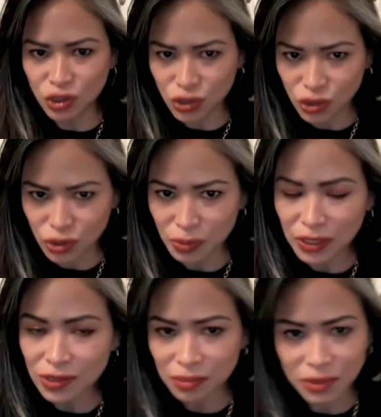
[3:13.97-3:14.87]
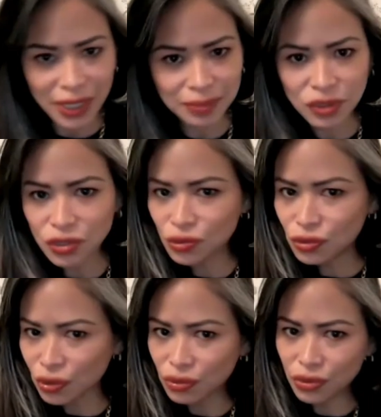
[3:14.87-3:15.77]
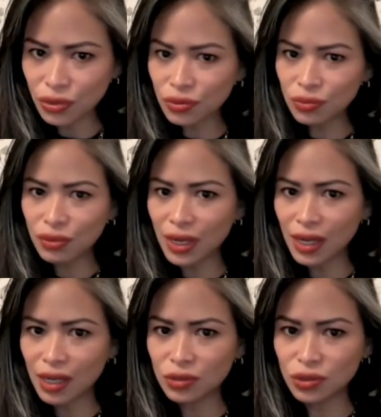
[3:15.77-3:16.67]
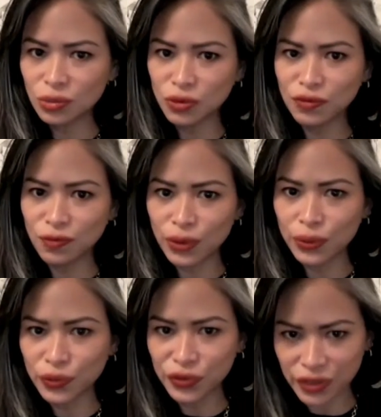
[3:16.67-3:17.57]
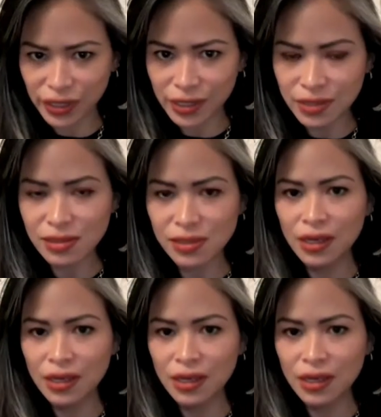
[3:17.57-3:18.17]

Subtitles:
to do because sometimes you don't know how to move forward with things.